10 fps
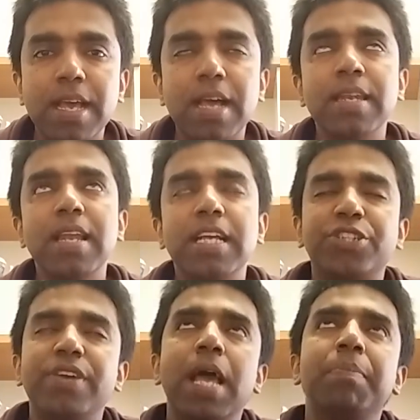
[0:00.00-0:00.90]

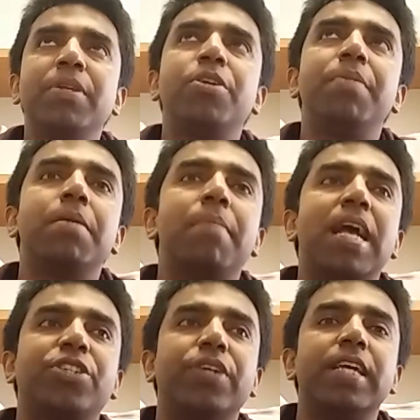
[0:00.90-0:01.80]
Unless you happen to be a
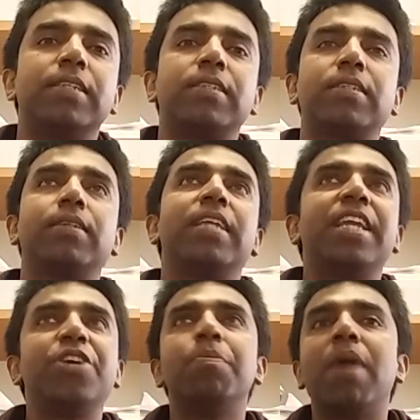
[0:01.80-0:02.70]
masochist,
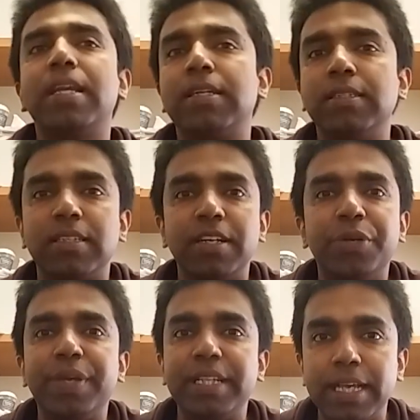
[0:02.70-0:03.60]
then you might consider
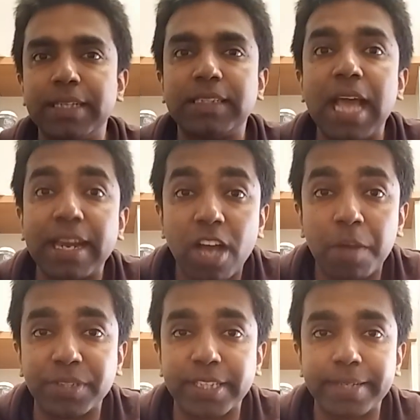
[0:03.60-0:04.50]
doing the exact
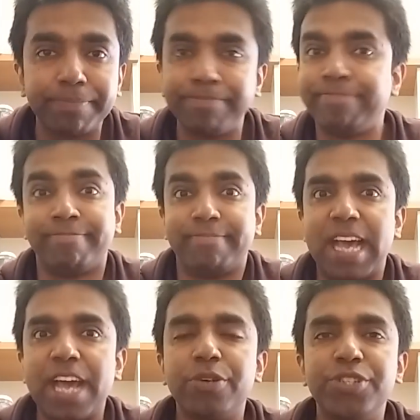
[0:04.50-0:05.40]
opposite.
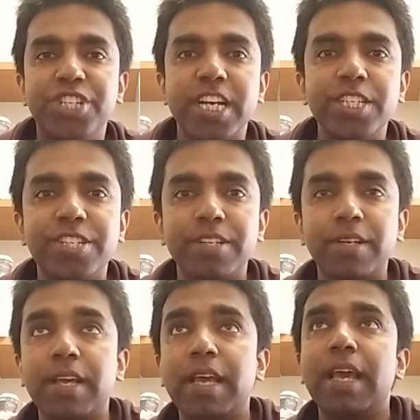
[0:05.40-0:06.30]
I don't judge.
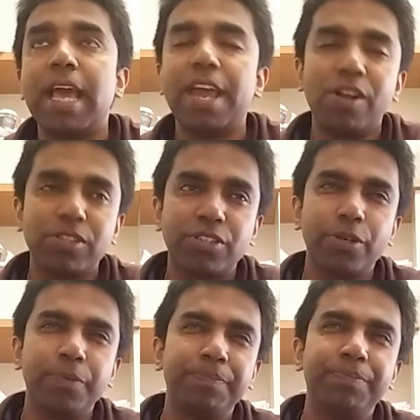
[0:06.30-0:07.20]
And
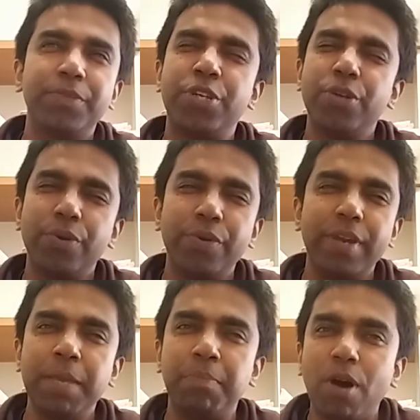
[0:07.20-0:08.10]
also, don't
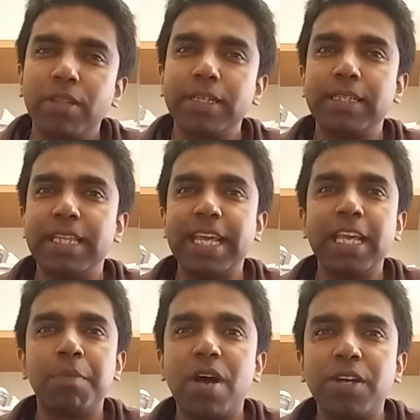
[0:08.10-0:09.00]
really bother
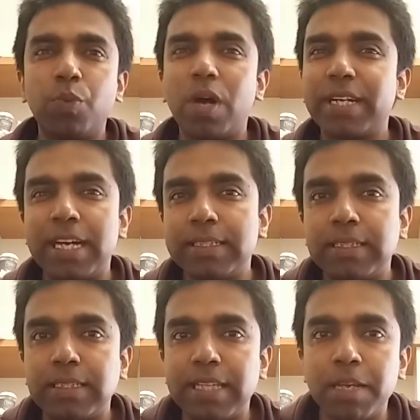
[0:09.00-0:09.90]
thinking about what
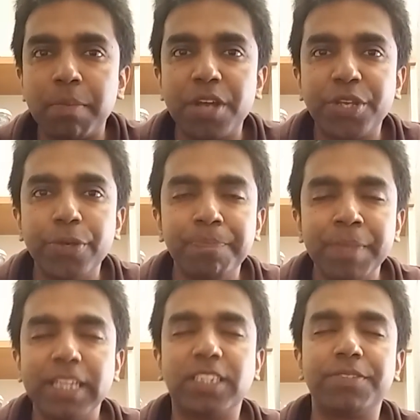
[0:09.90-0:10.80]
others think about you.
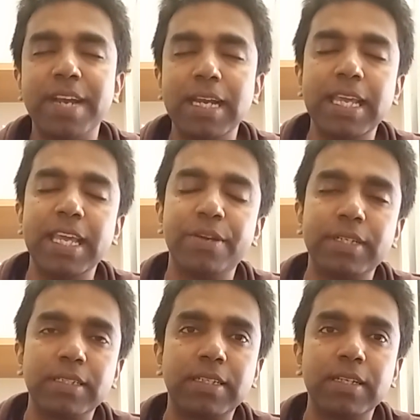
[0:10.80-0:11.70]
It's fairly
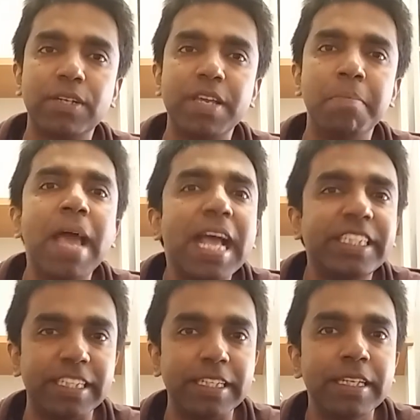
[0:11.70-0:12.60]
egotistical to
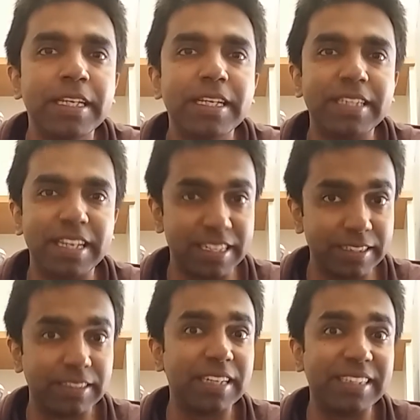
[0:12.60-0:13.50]
imagine that
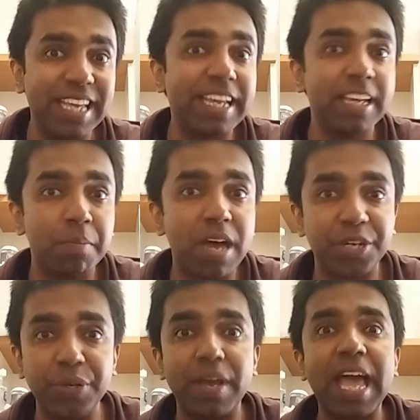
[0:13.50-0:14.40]
others are thinking
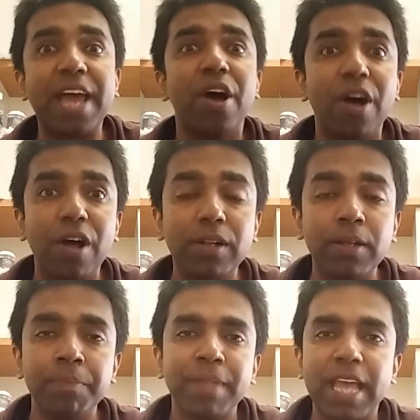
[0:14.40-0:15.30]
about you at all.
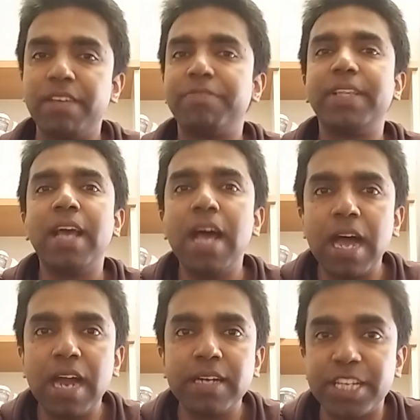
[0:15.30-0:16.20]
And if they
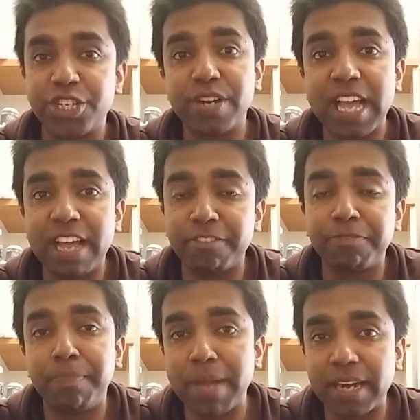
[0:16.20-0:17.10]
are, they should
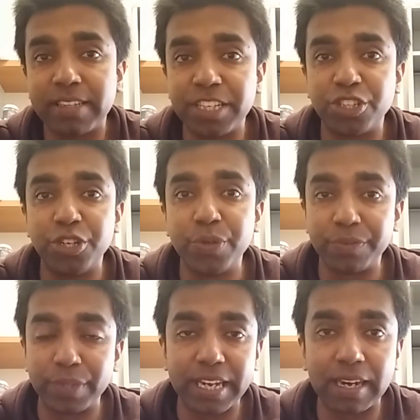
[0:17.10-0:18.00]
have better things to do
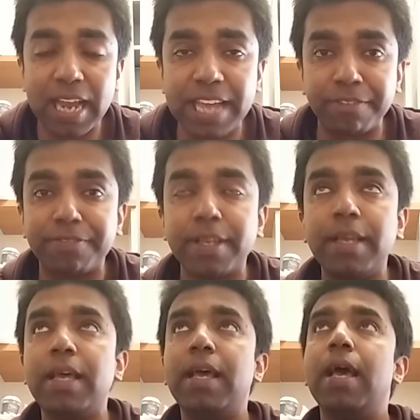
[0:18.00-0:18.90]
with their life.
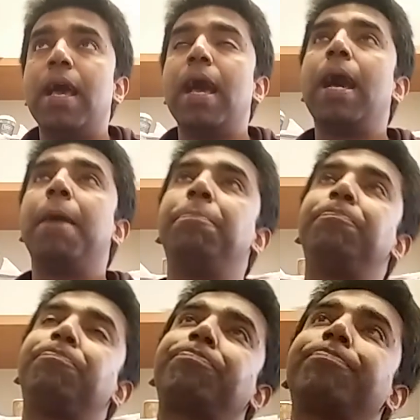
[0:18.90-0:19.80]

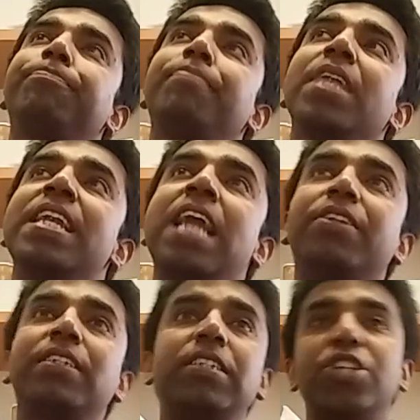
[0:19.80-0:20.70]
Now,
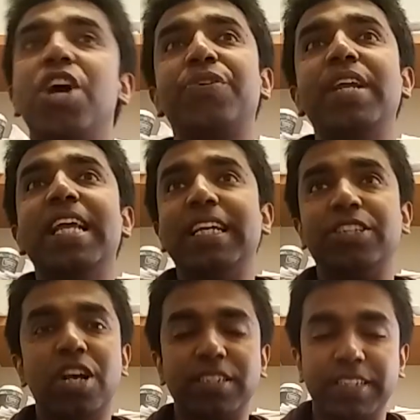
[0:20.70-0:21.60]
this is not really an
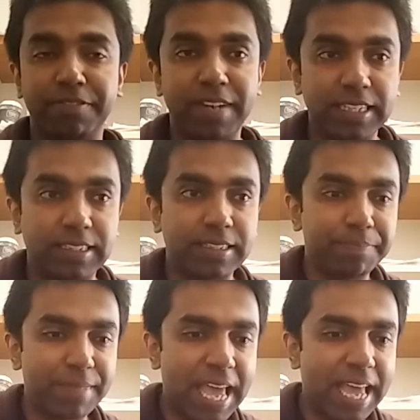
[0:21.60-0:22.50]
exhaustive list,
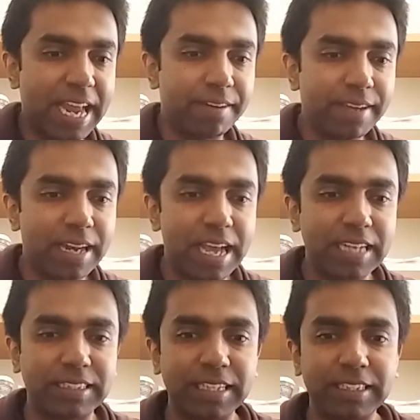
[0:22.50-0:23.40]
and I
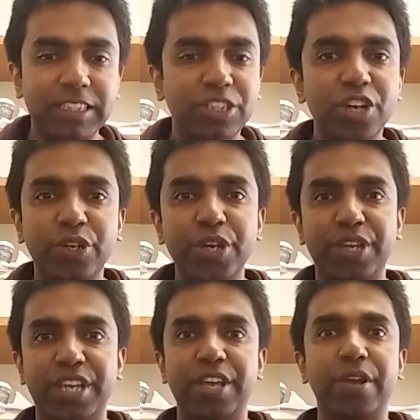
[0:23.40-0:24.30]
realize that this is not going to
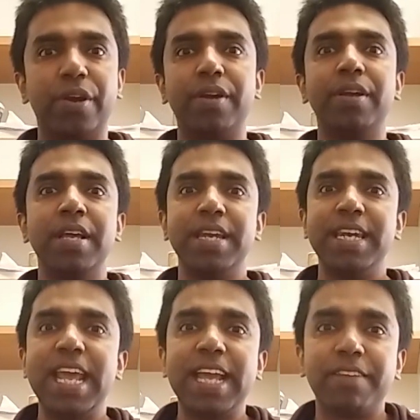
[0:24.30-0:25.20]
cure
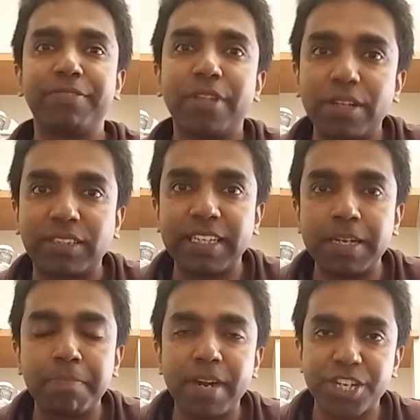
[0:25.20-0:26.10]
negative thoughts and
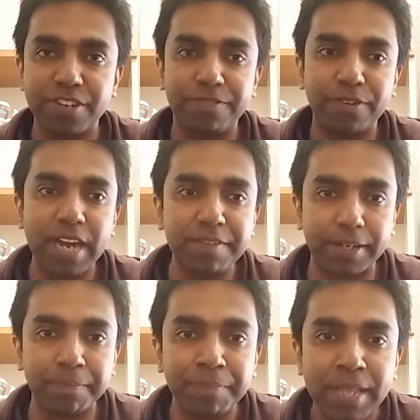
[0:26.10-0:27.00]
depression forever.